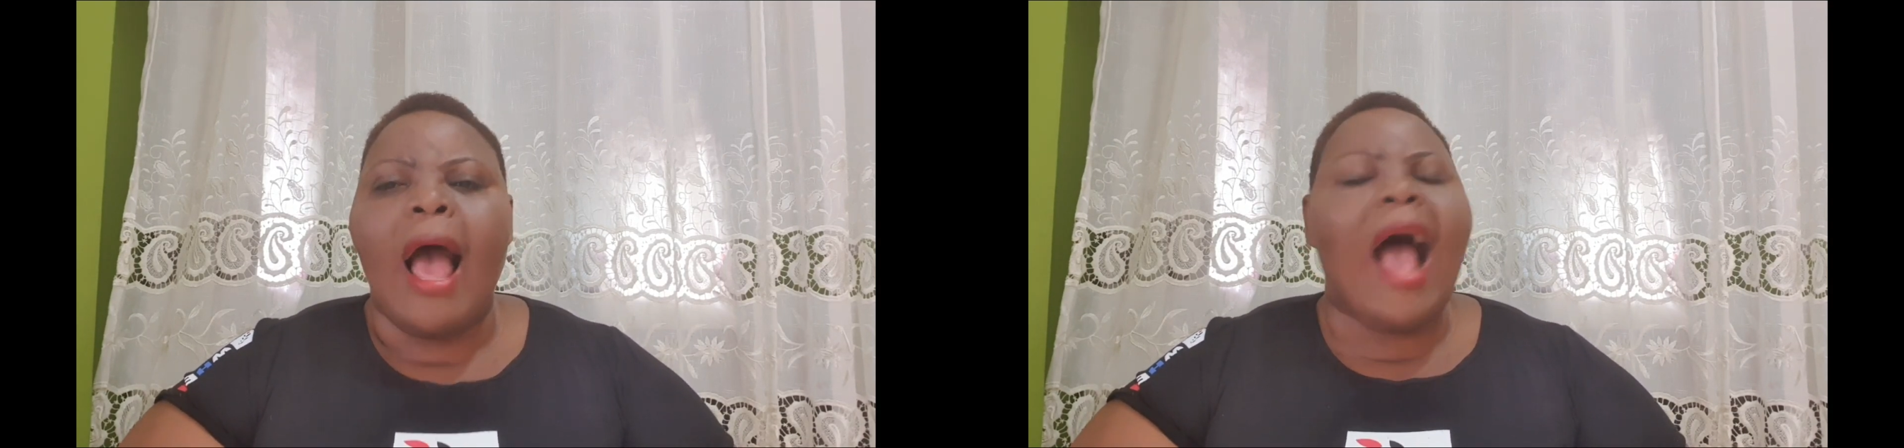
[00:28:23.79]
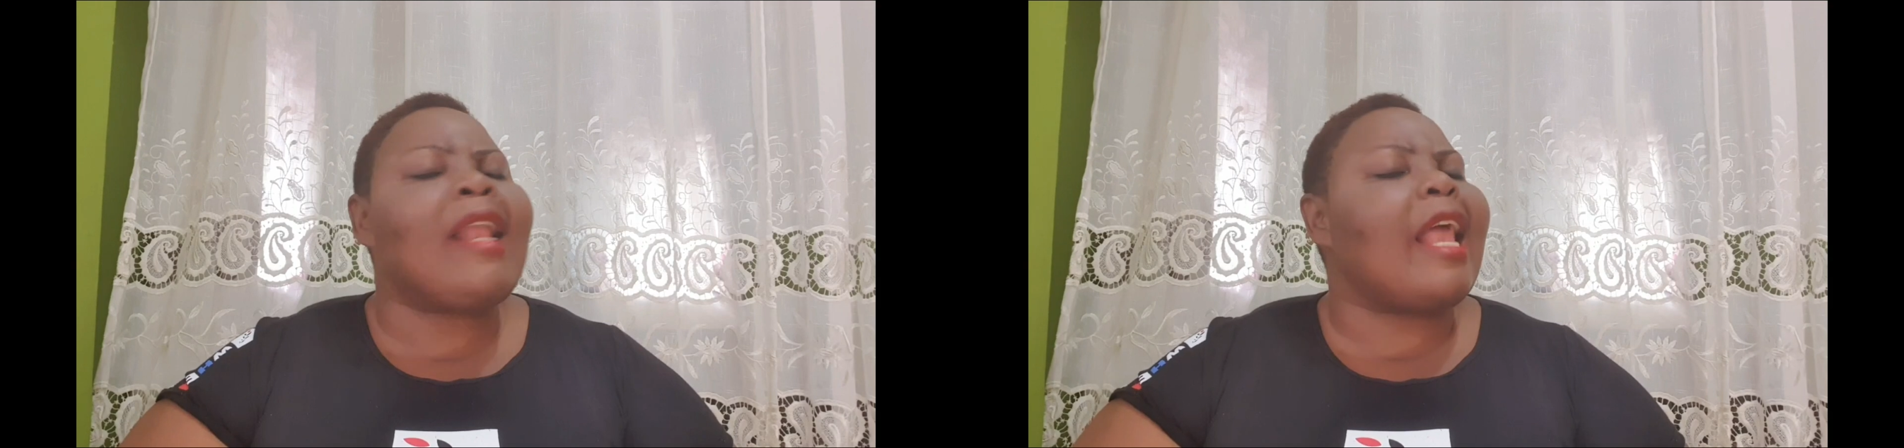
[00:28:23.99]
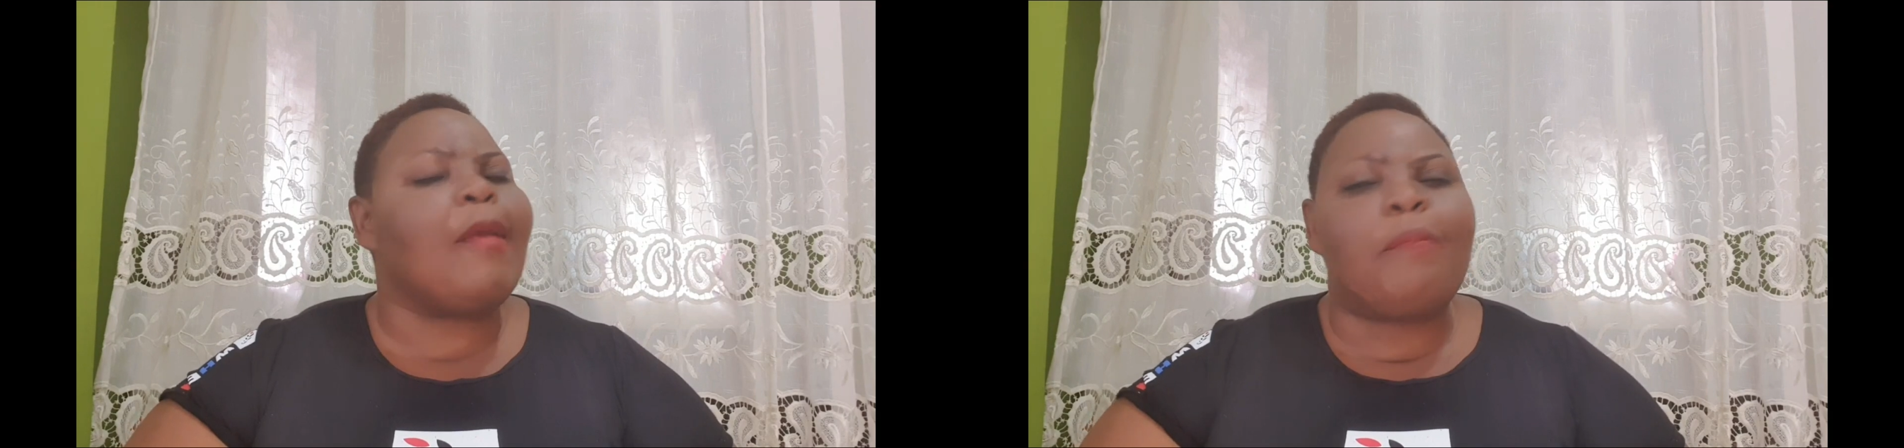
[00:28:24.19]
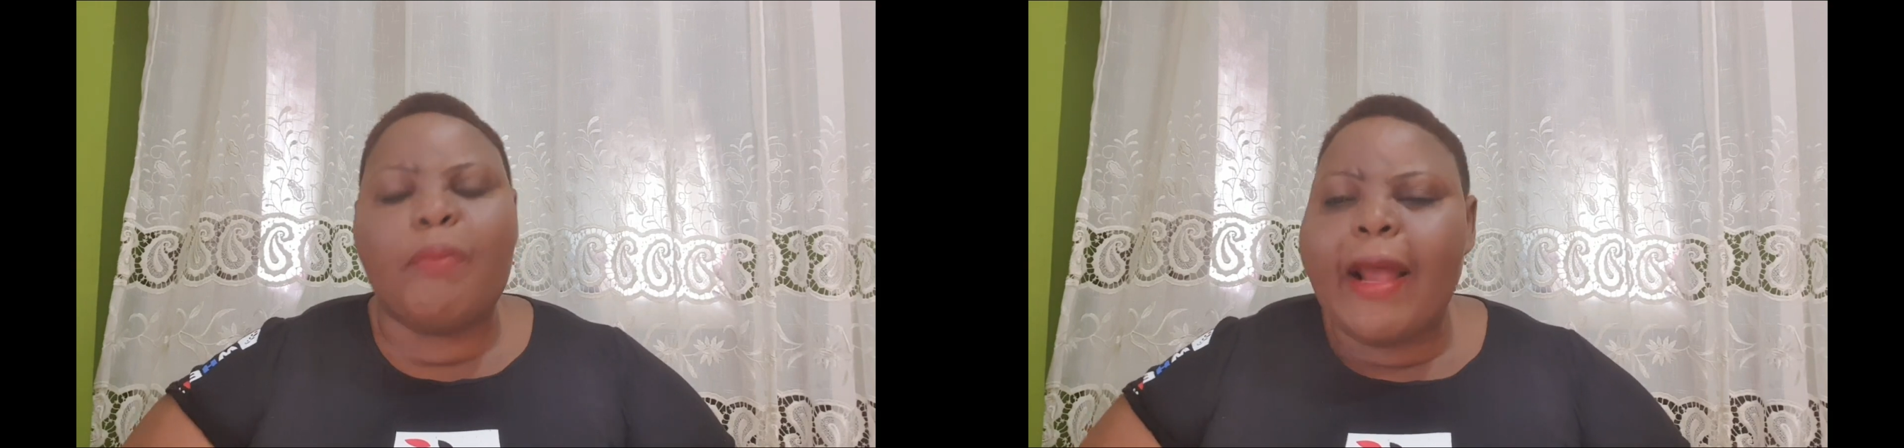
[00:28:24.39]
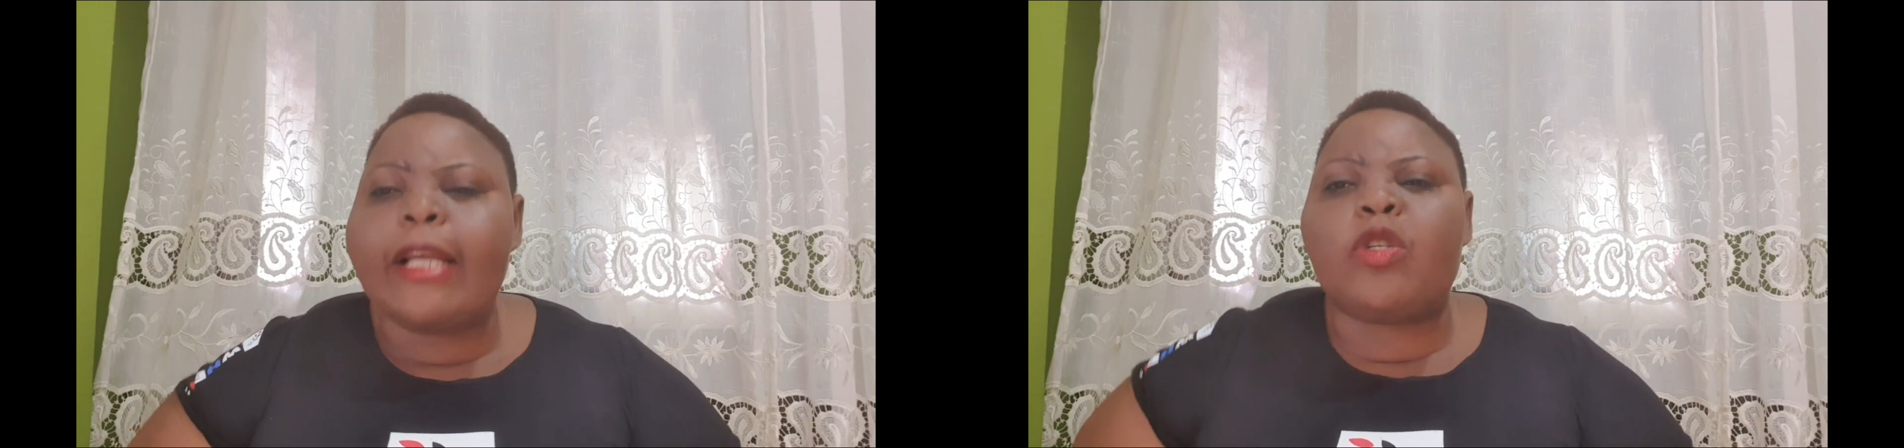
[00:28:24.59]
And I
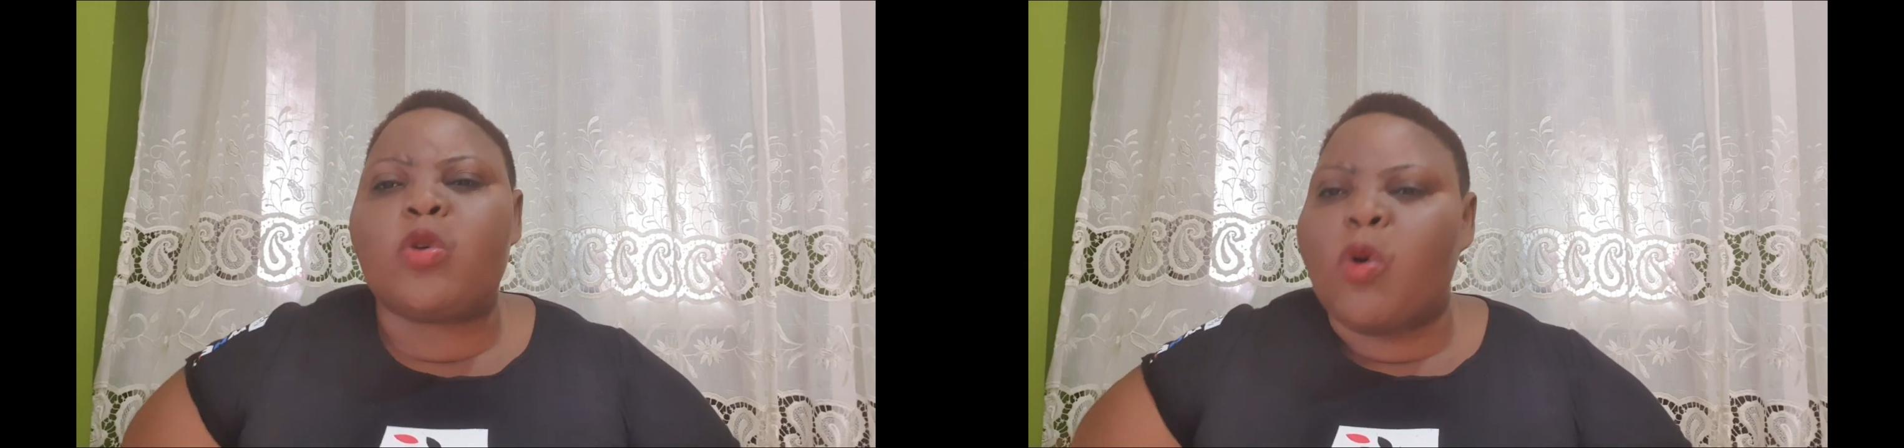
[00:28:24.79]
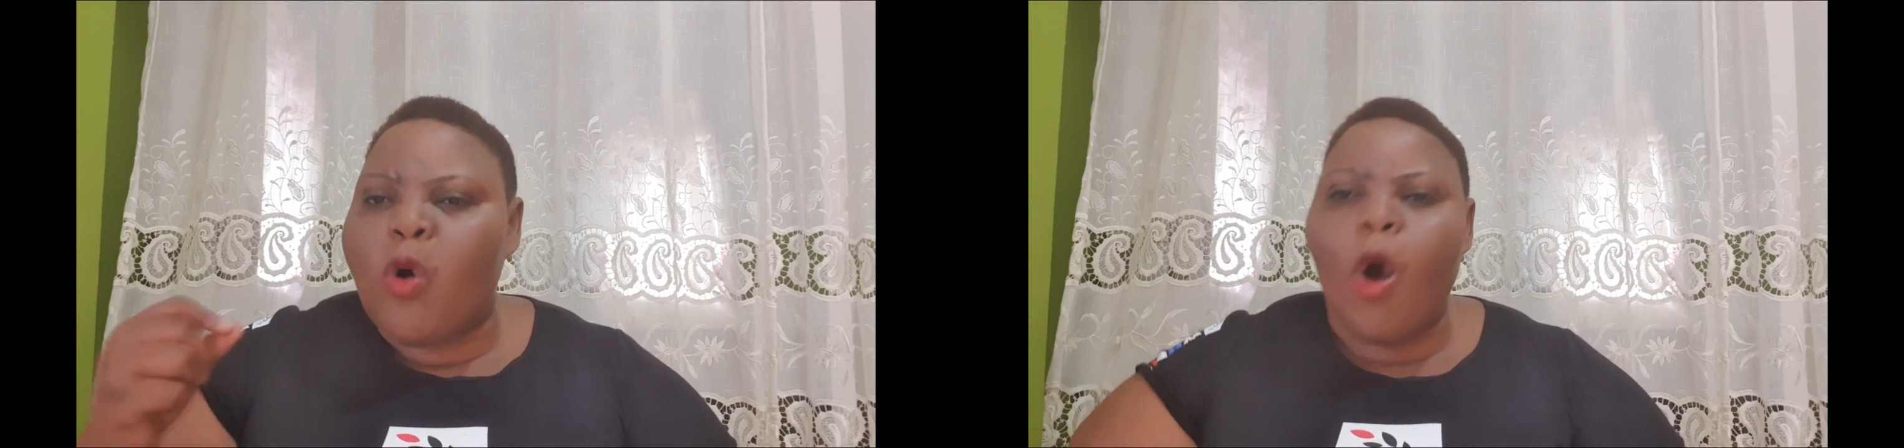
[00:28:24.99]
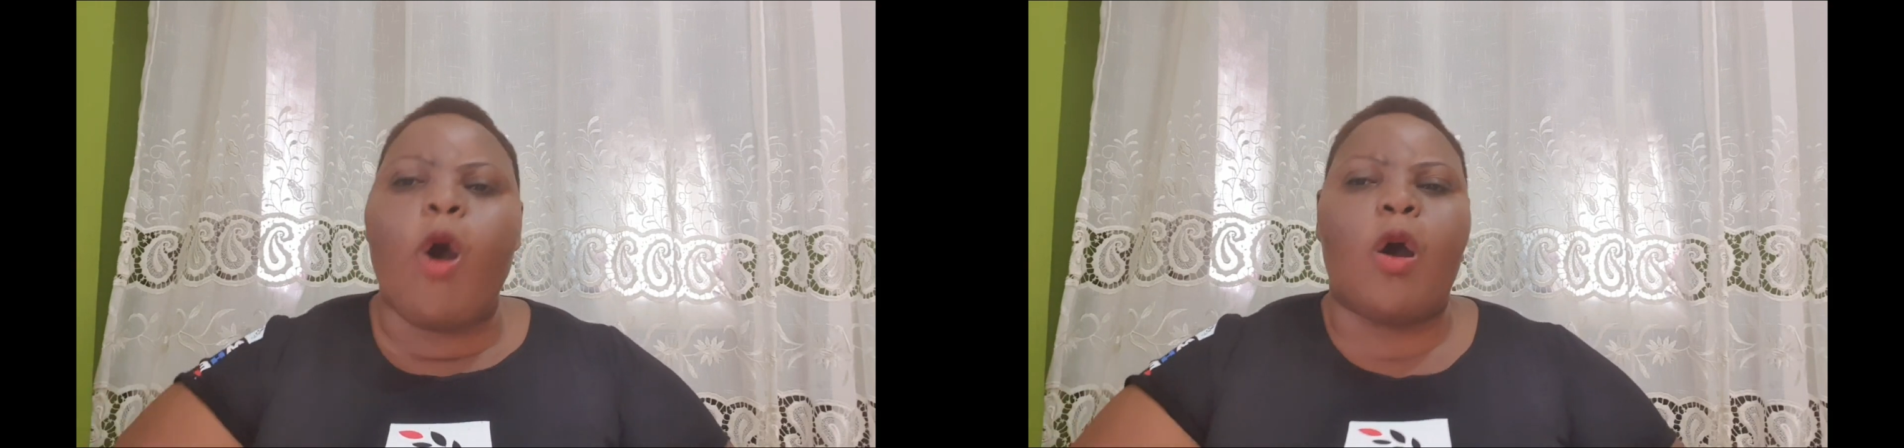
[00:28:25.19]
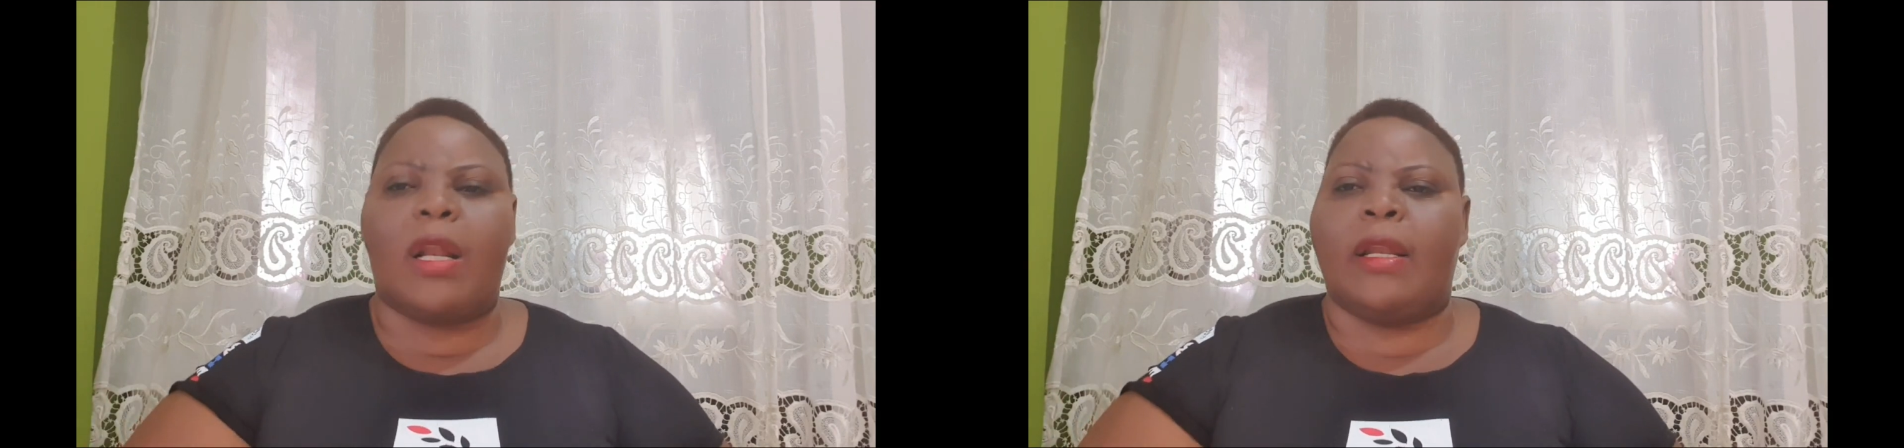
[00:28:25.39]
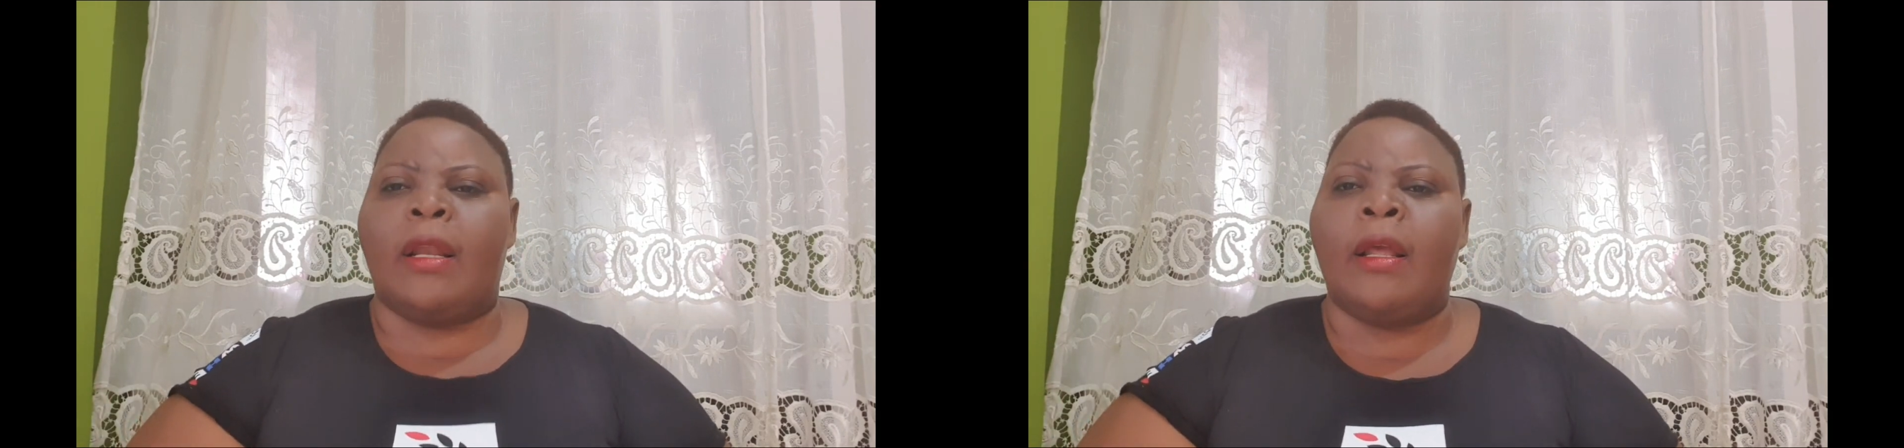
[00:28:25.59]
pray to
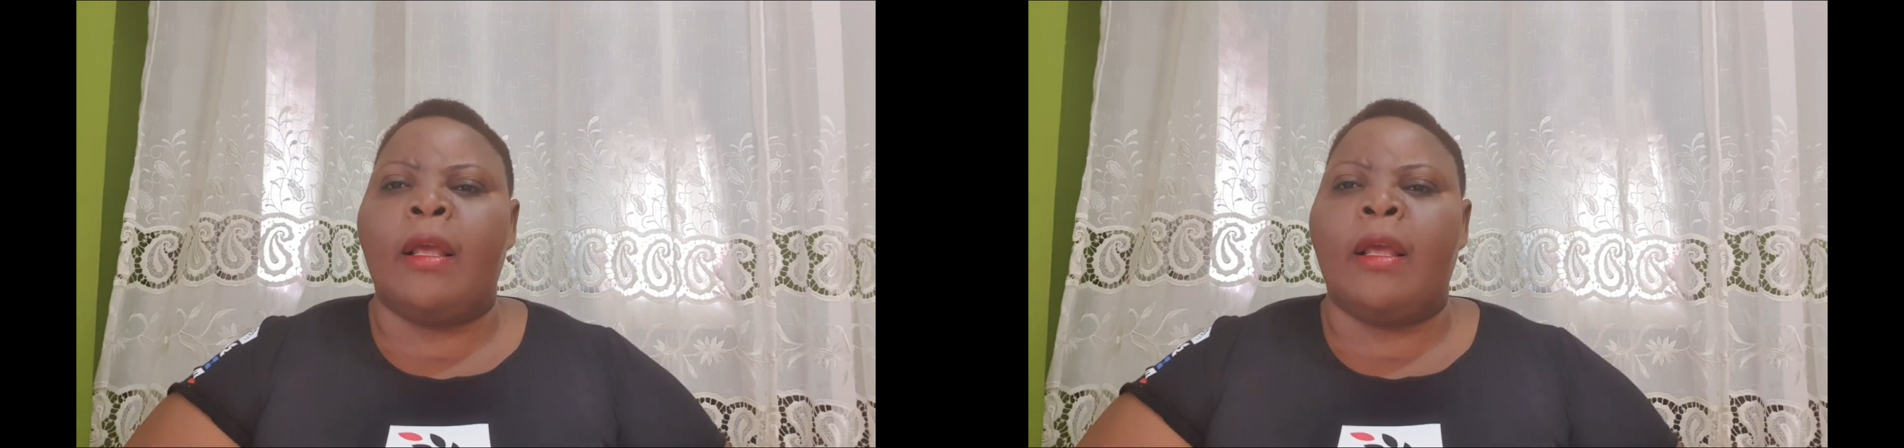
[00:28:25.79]
God